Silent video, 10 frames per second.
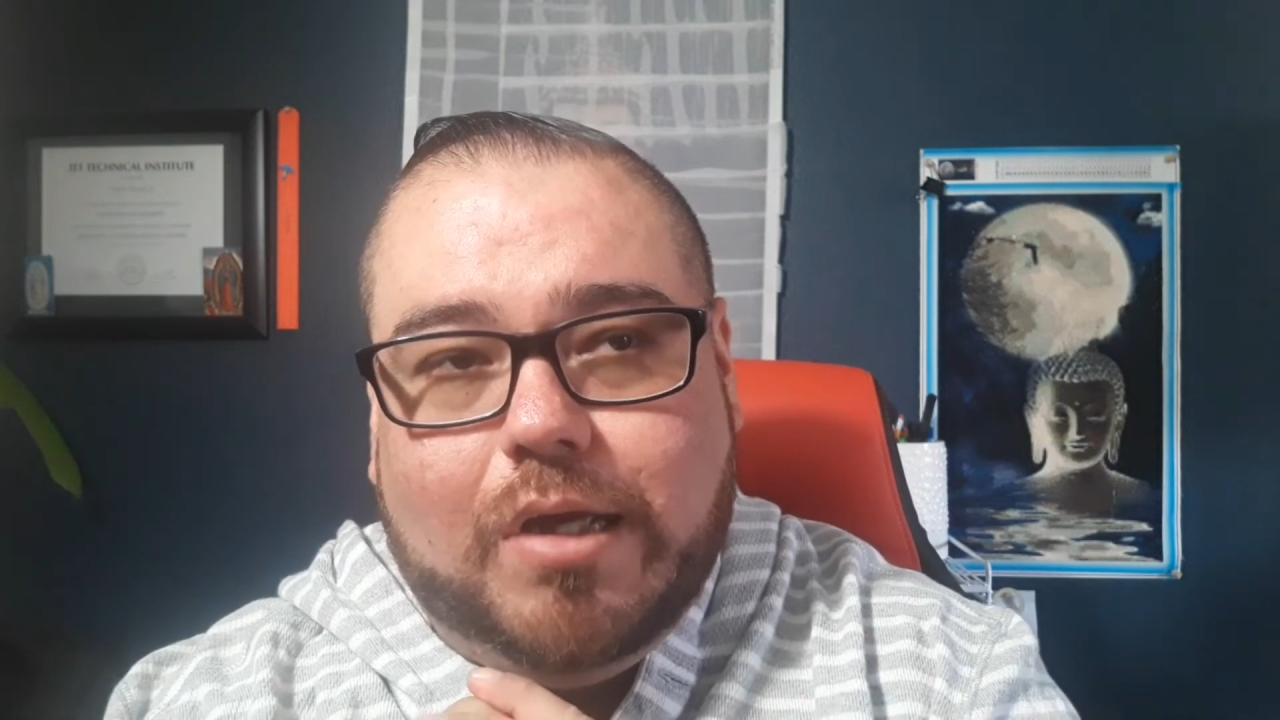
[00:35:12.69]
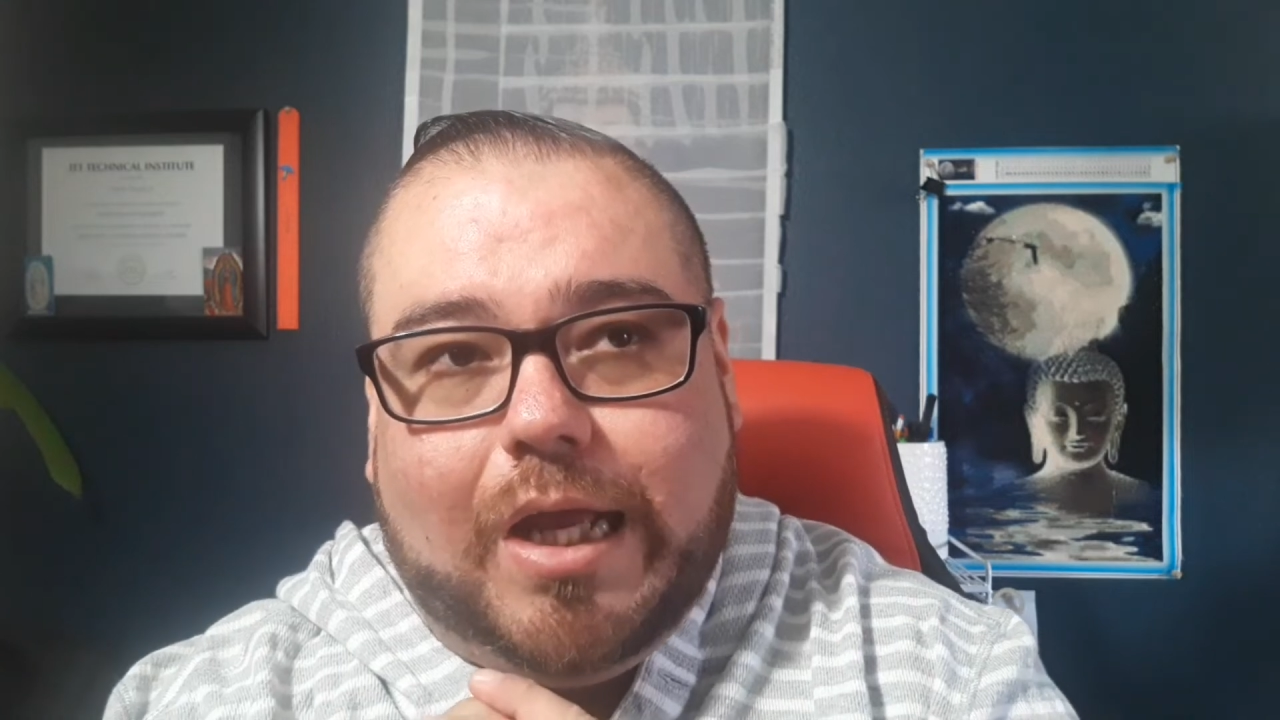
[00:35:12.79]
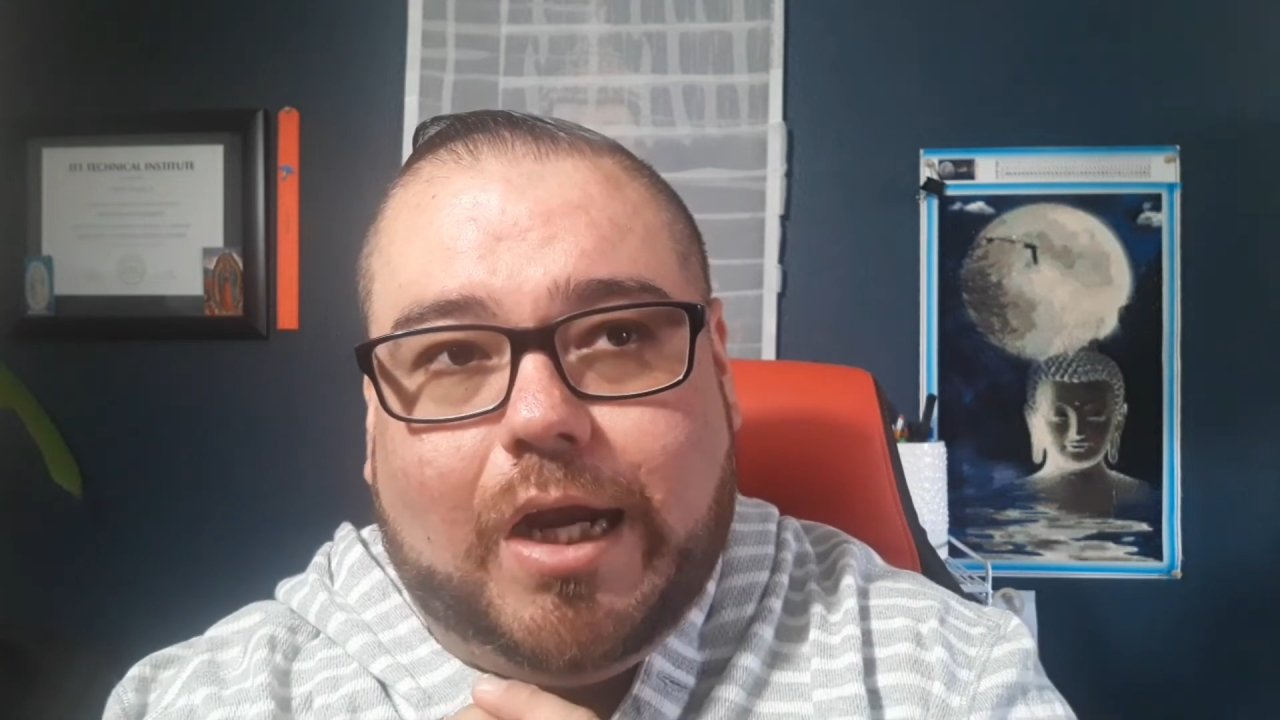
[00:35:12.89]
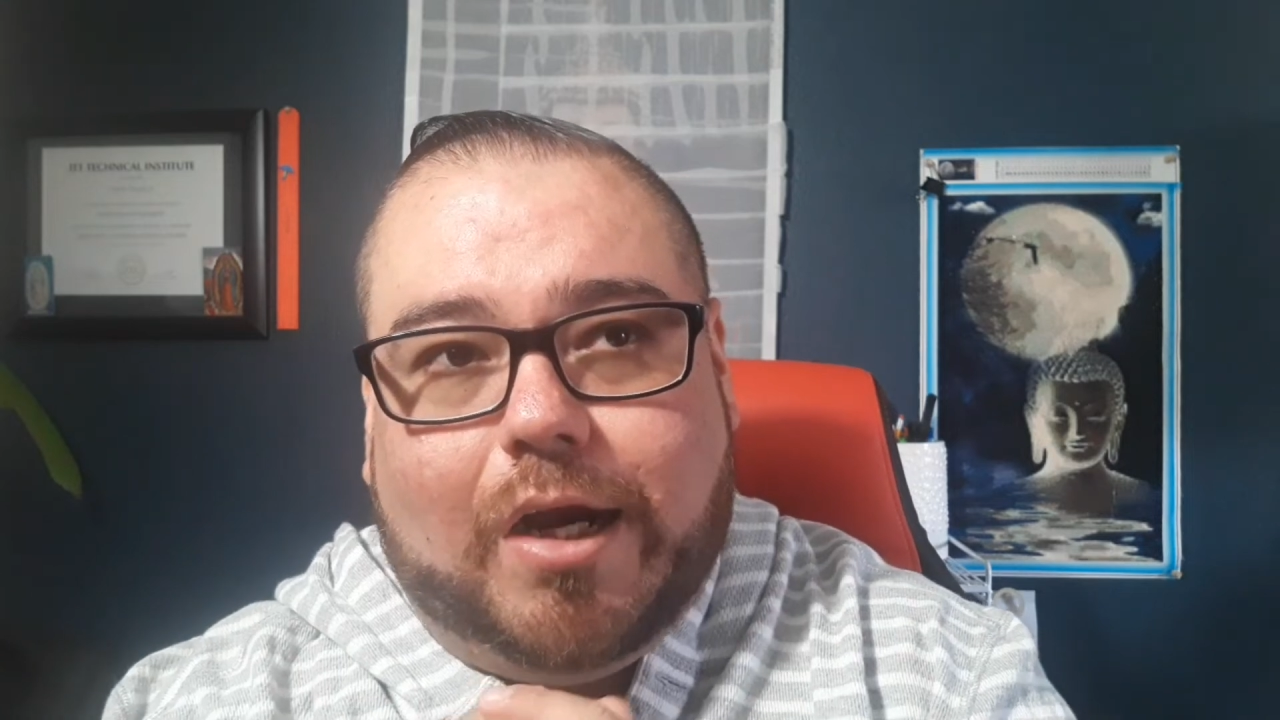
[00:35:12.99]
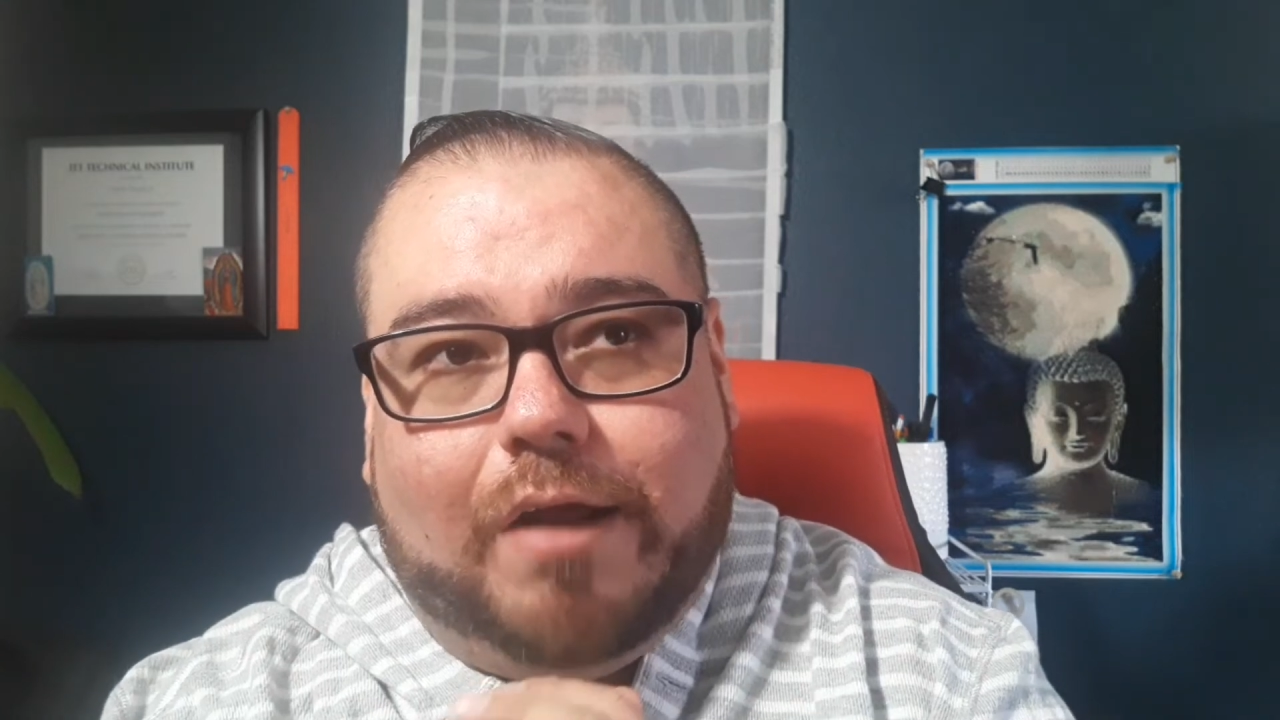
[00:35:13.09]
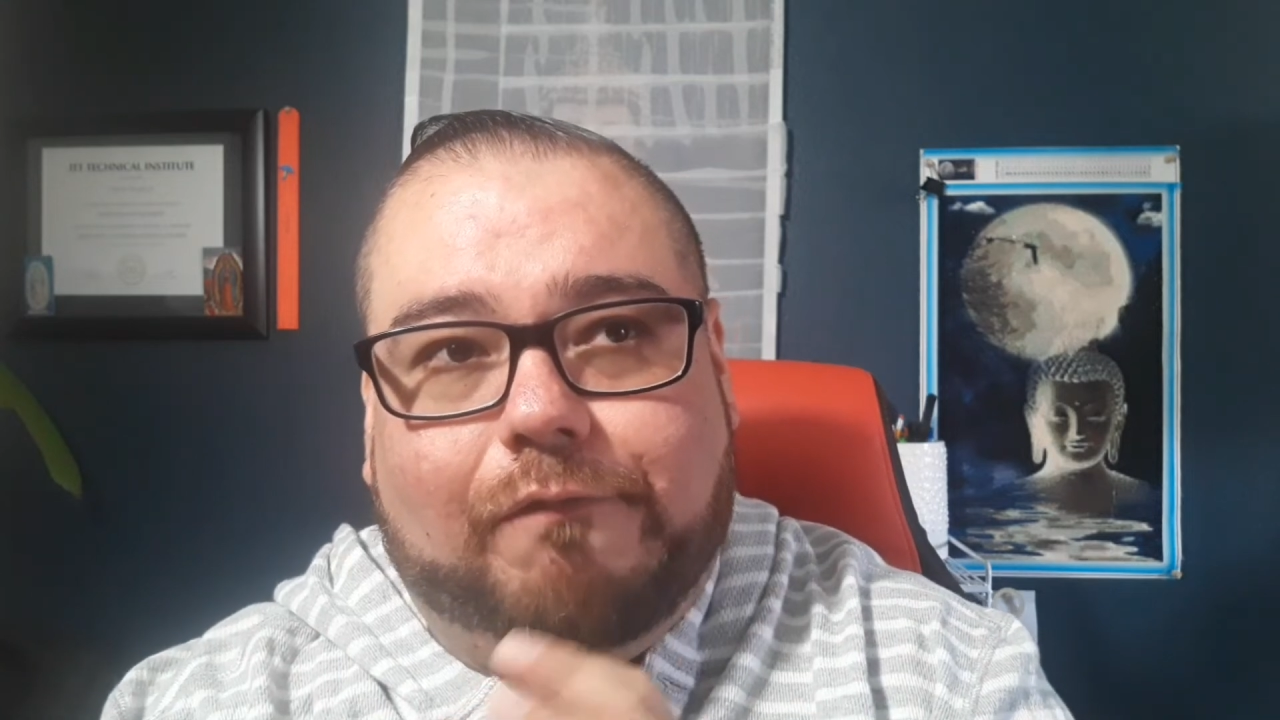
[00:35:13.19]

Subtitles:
a lot of